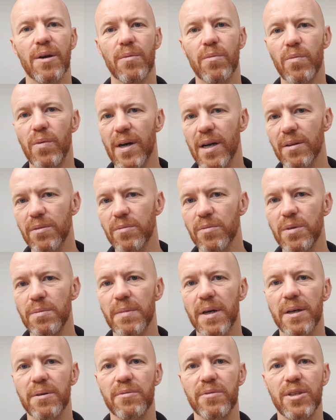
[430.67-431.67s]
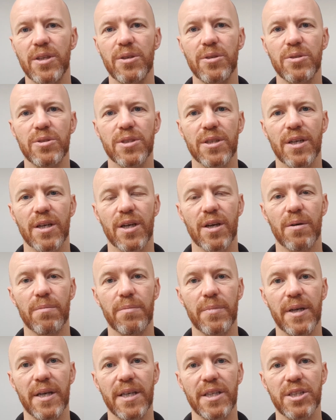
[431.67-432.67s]
well, we might use a
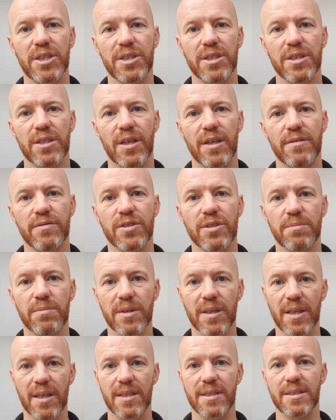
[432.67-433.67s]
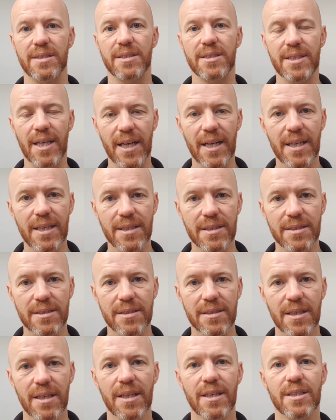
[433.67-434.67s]
combination of something like Xanax
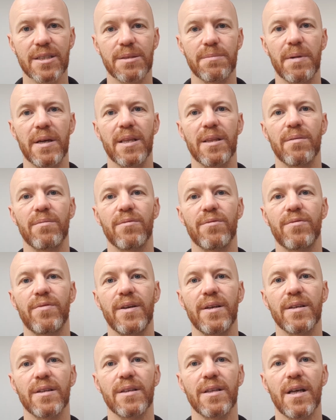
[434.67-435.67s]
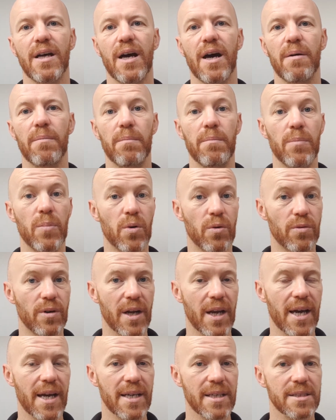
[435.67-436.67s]
to make them feel more
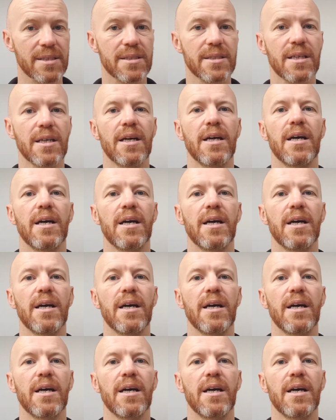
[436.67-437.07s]
relaxed,